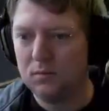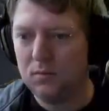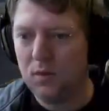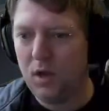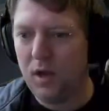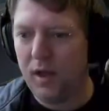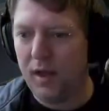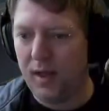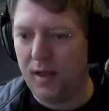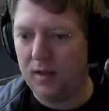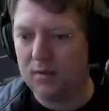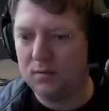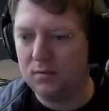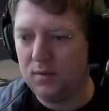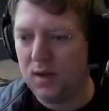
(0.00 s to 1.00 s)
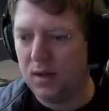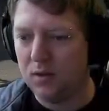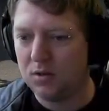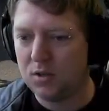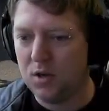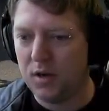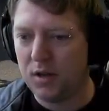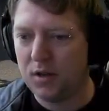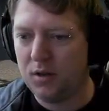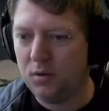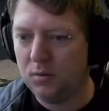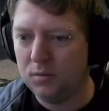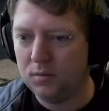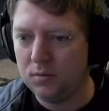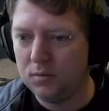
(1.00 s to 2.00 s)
There. That looks kind of cool.